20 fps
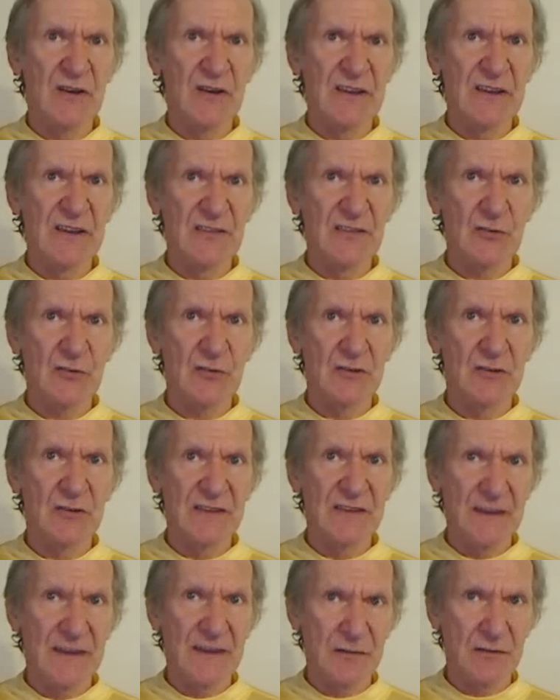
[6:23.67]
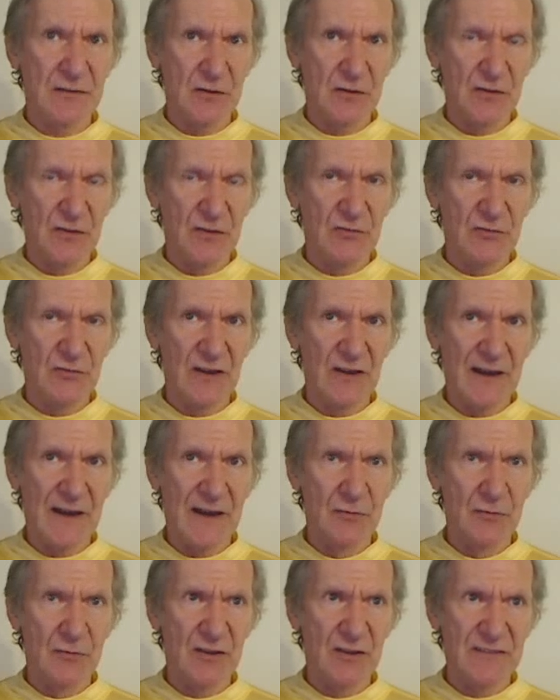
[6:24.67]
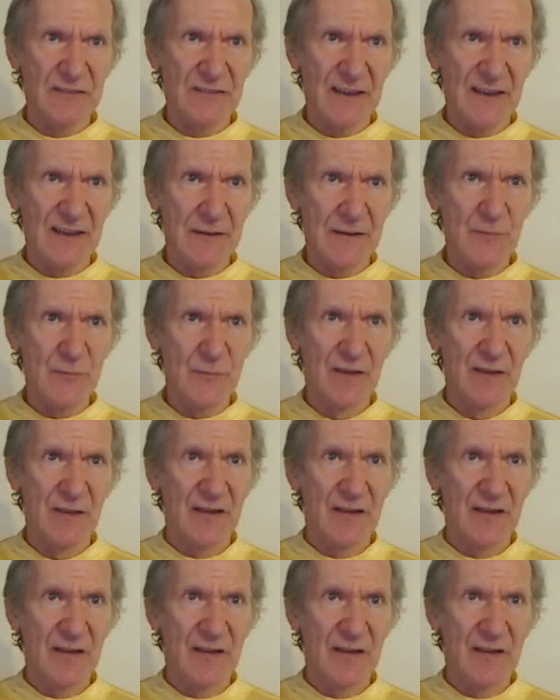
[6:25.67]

is connected with your outer realm